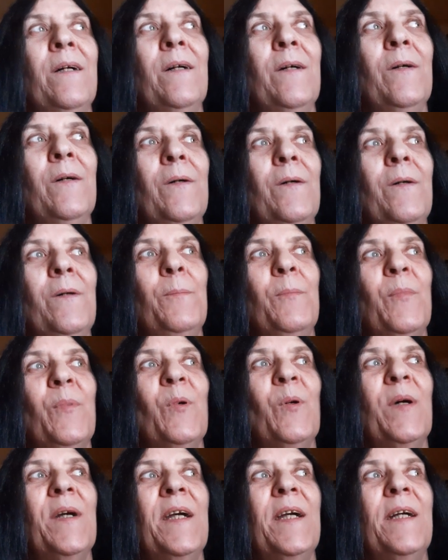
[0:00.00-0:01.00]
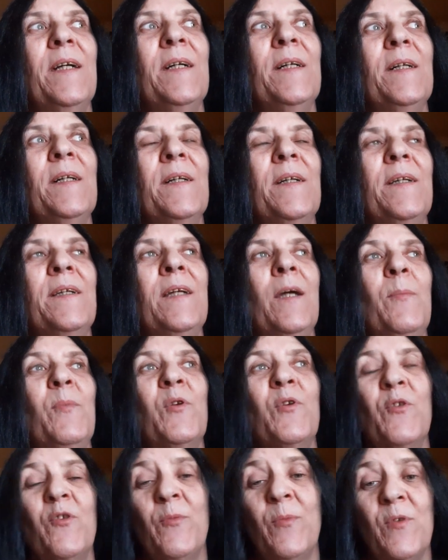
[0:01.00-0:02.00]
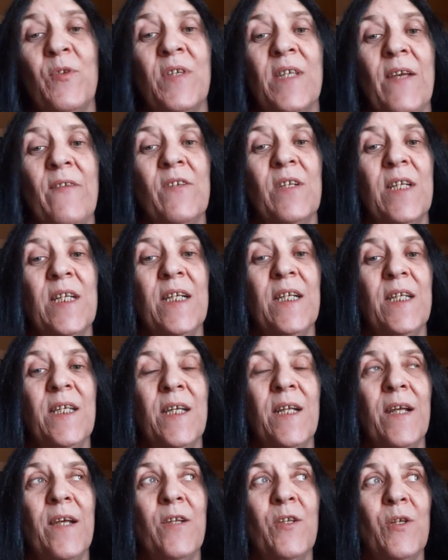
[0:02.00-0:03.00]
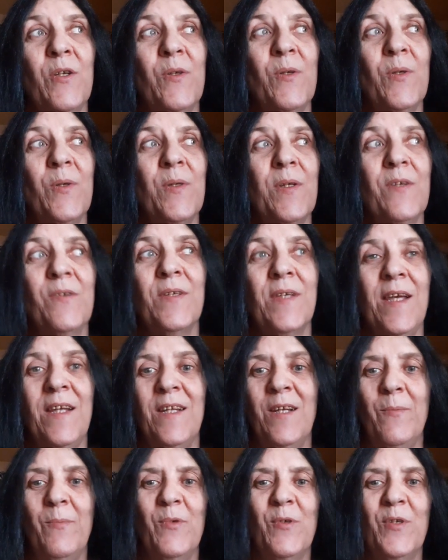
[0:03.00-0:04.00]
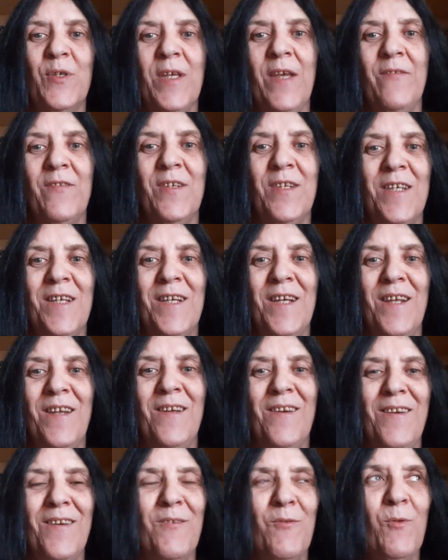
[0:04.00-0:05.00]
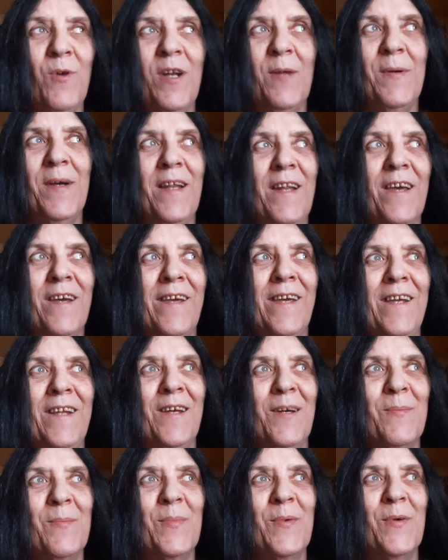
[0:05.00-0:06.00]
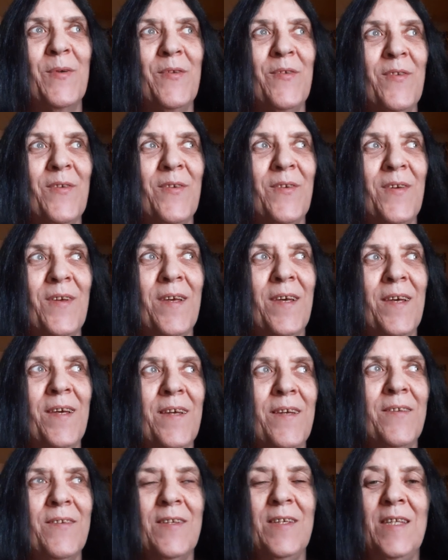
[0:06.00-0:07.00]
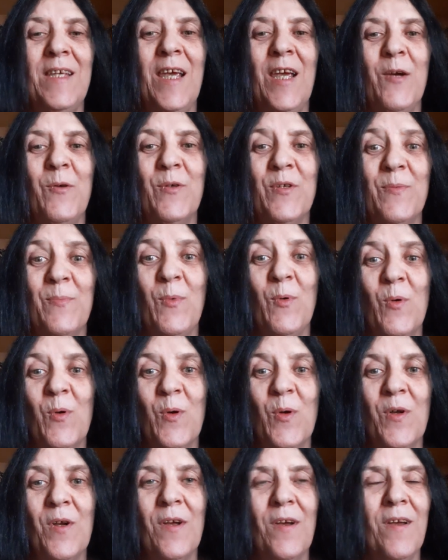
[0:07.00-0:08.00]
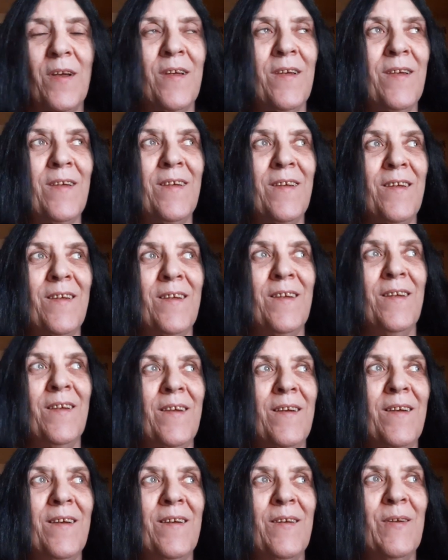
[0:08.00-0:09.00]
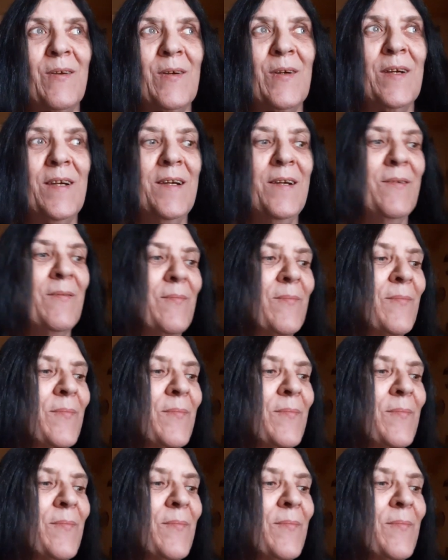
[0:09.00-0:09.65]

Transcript: Oh boy, temperature's about 17 today too. There's that number, 17. What are my lucky numbers? It's the day I was born, right?